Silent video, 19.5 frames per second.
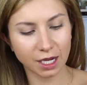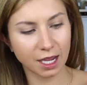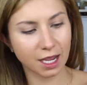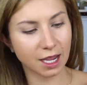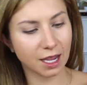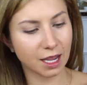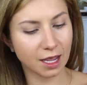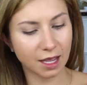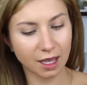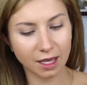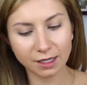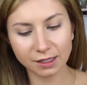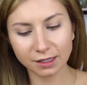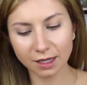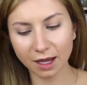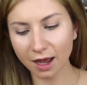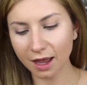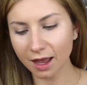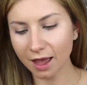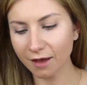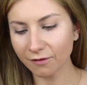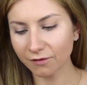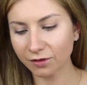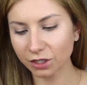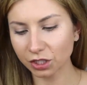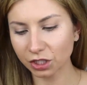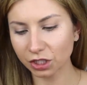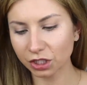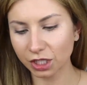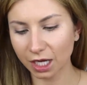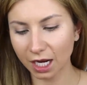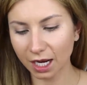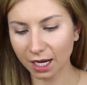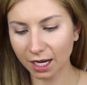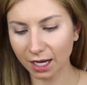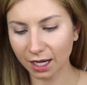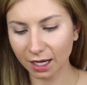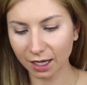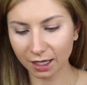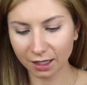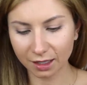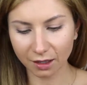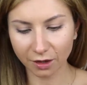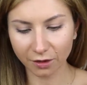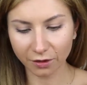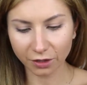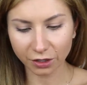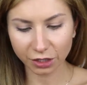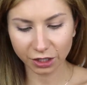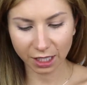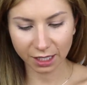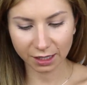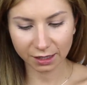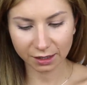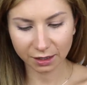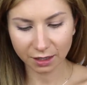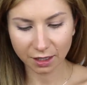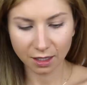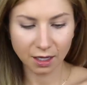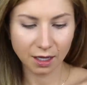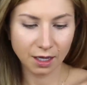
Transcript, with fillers: and I have the shade, are there shades?